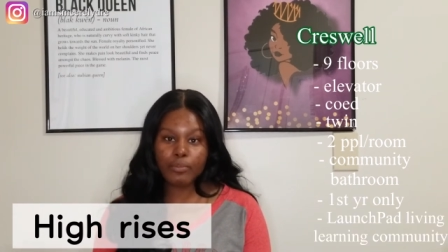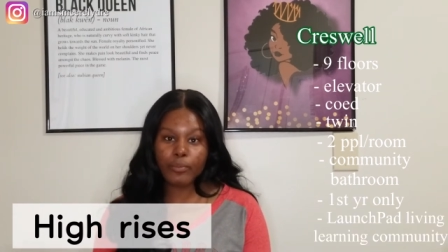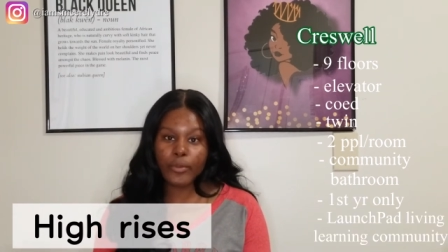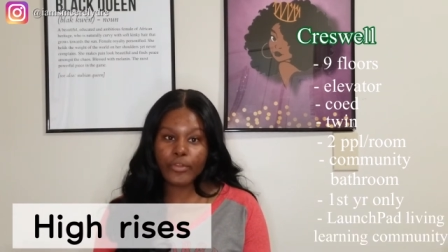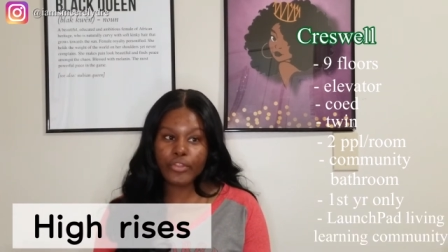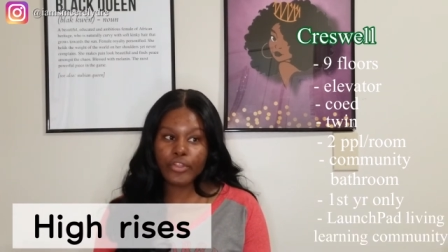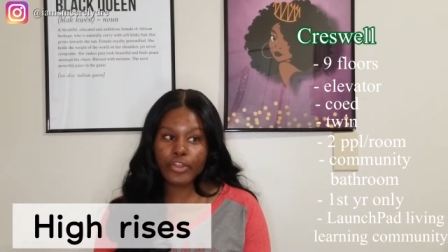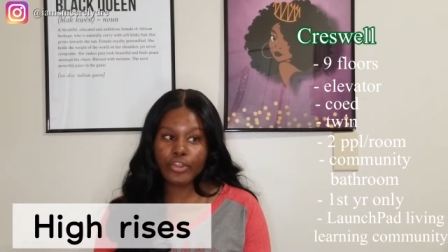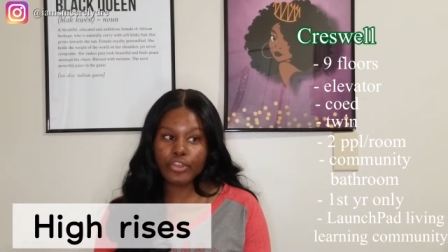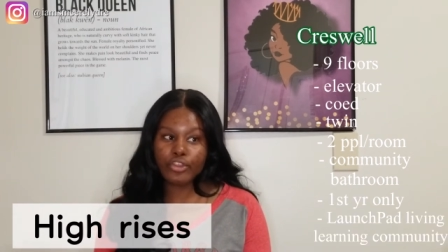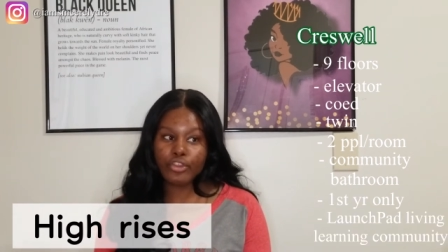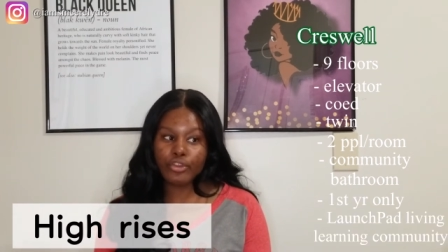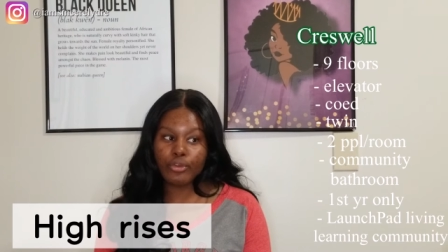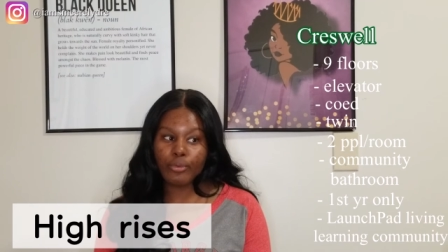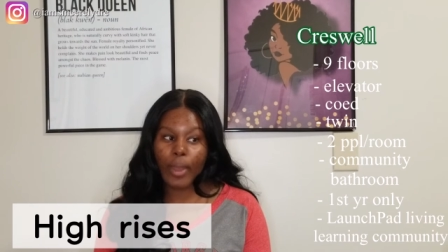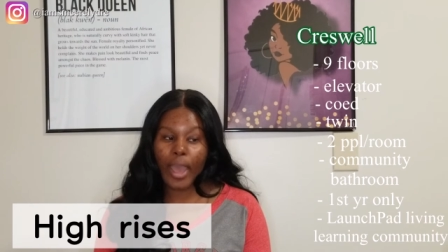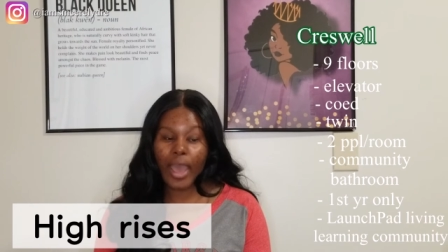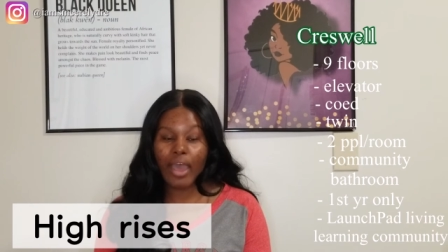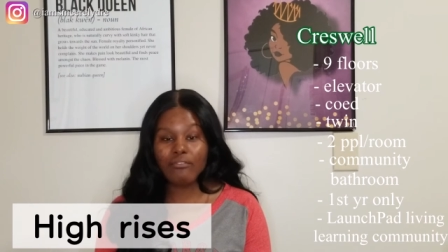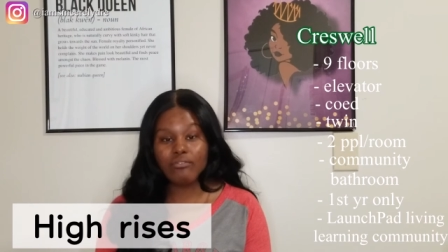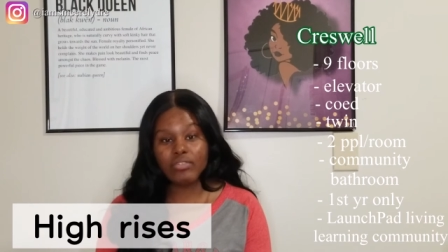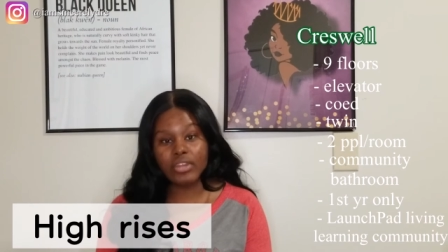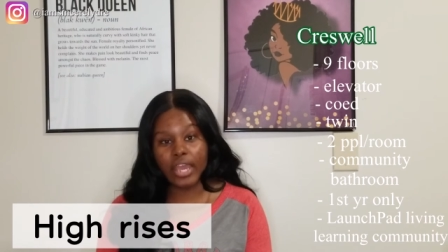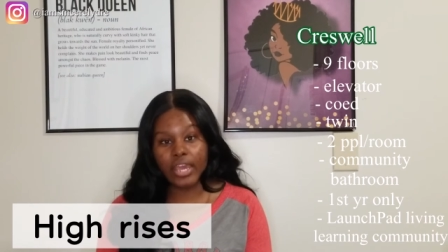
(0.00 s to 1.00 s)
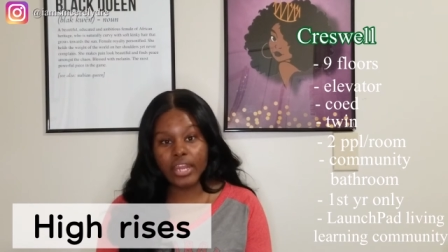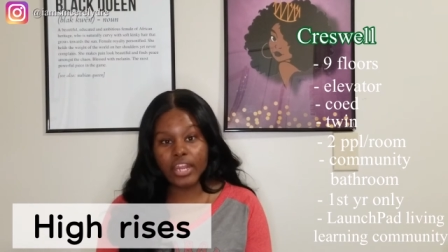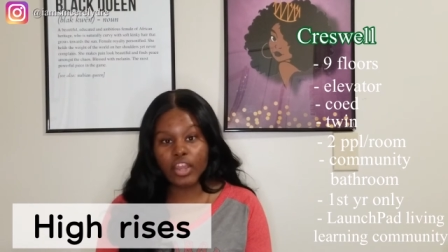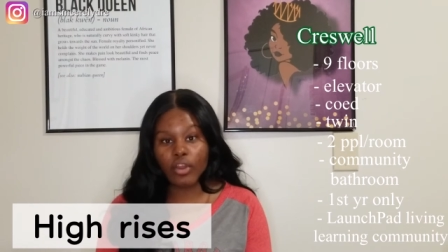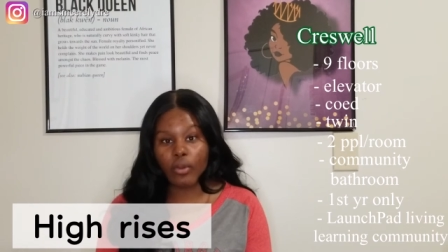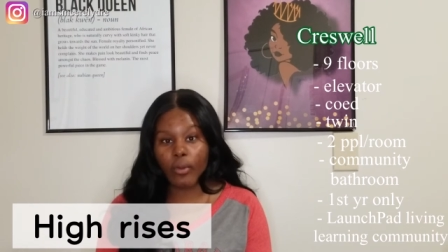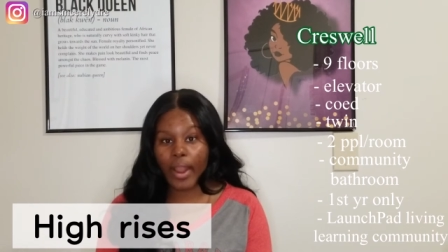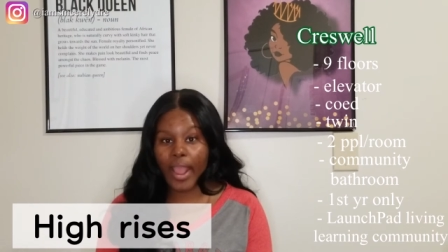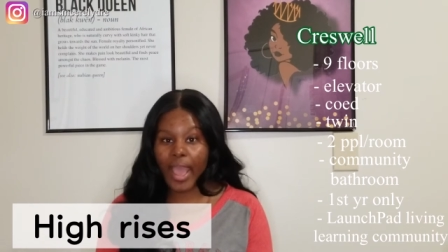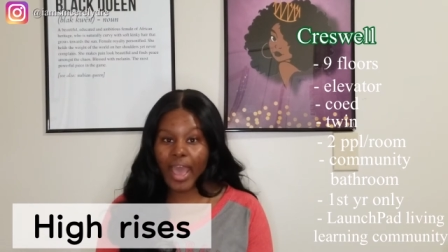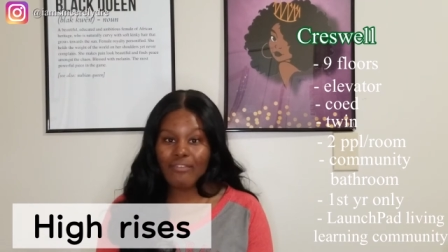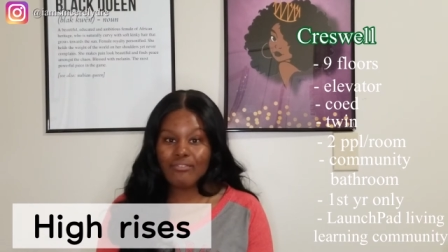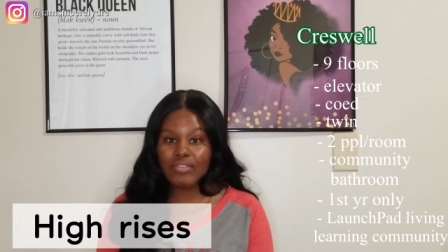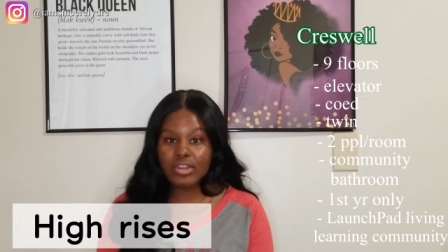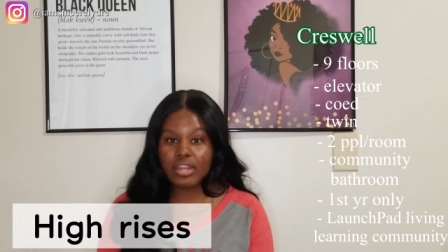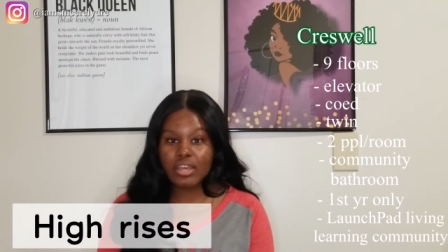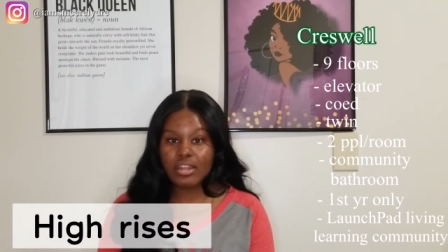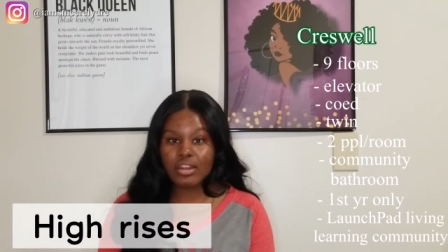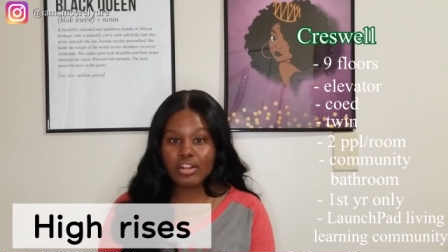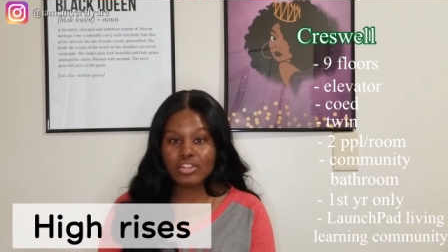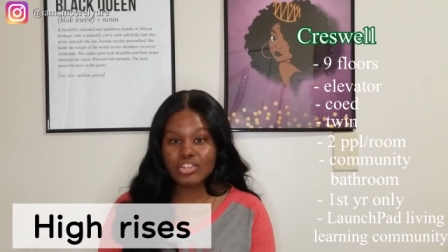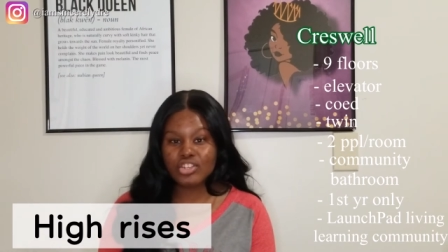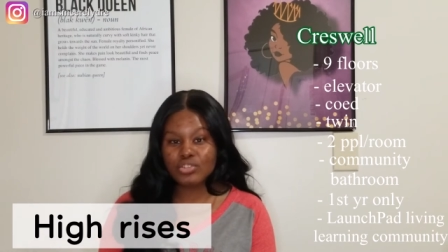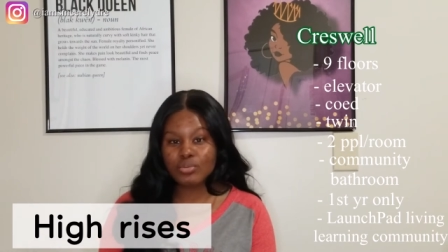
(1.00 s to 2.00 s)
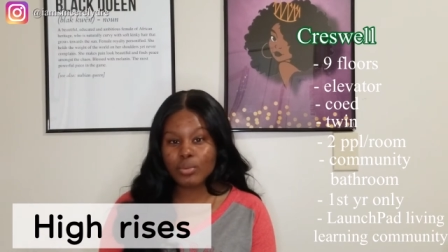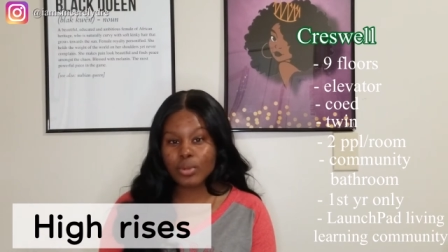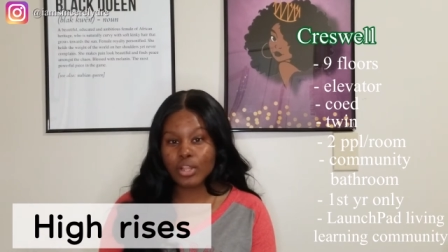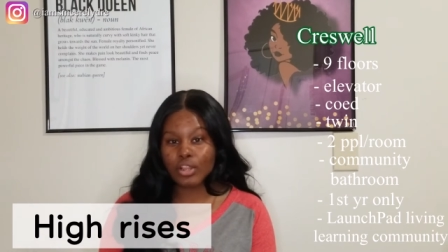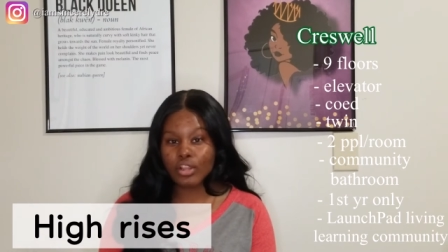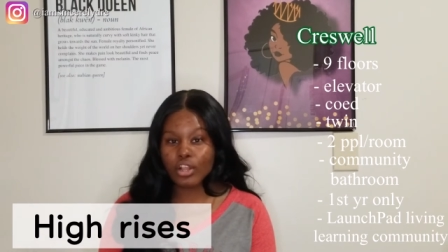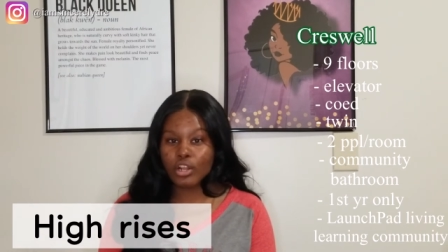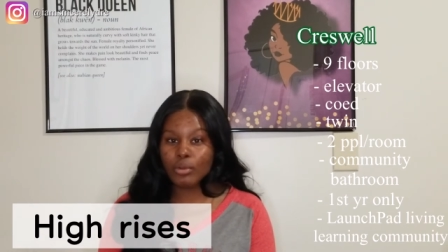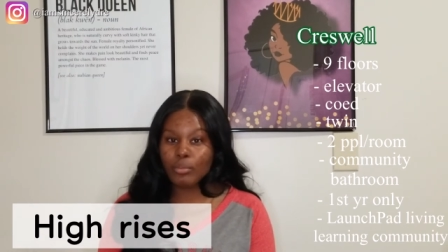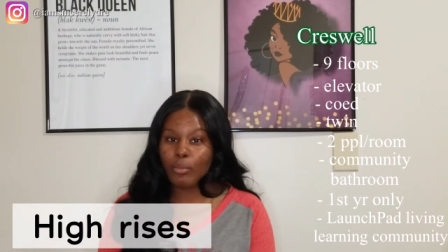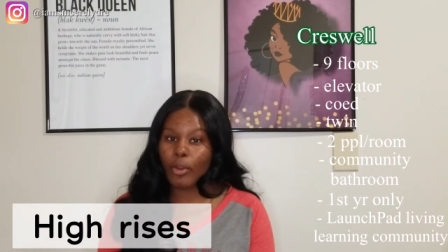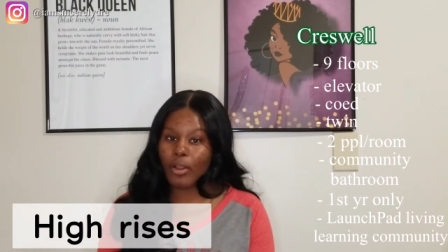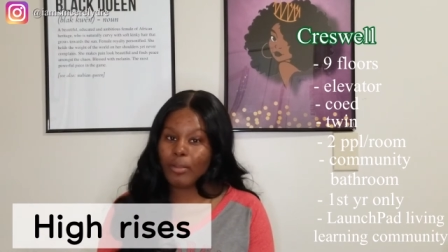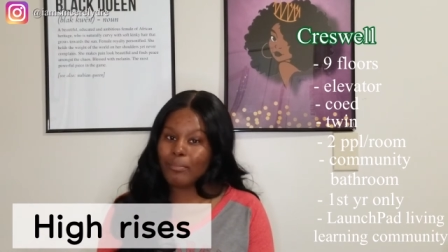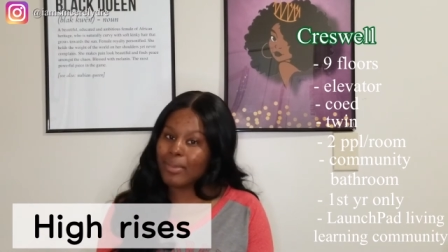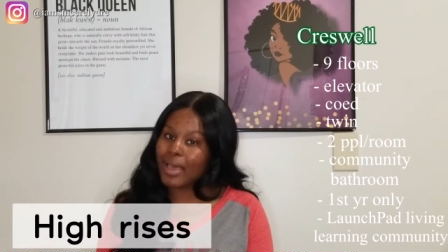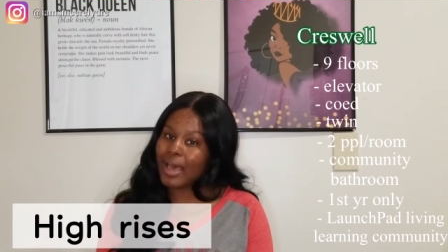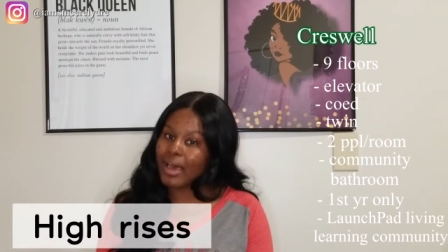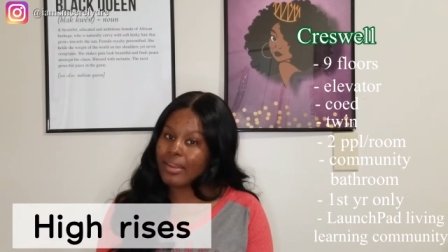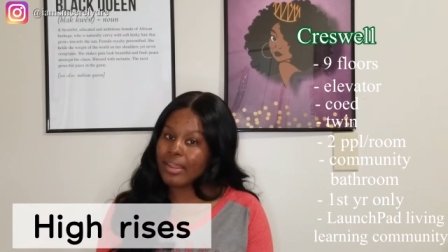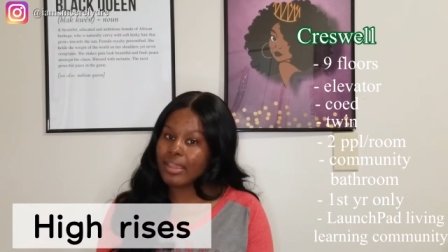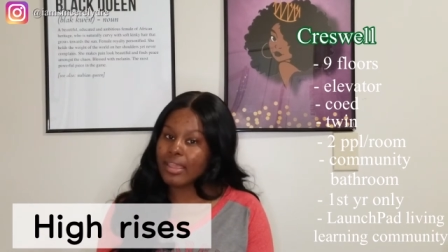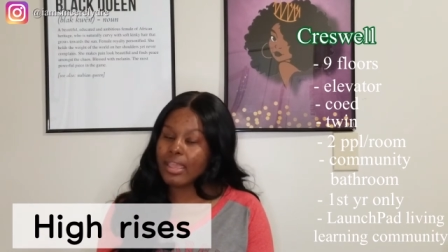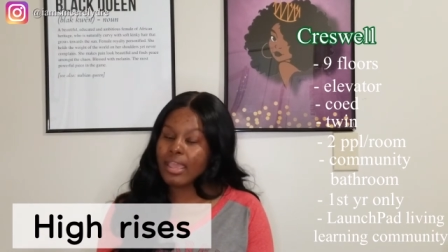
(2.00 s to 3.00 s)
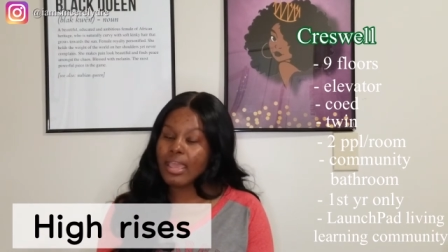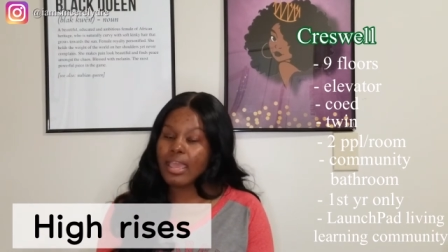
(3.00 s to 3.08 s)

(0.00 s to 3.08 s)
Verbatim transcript: whether you have done it or haven't done it or just want to learn more about it.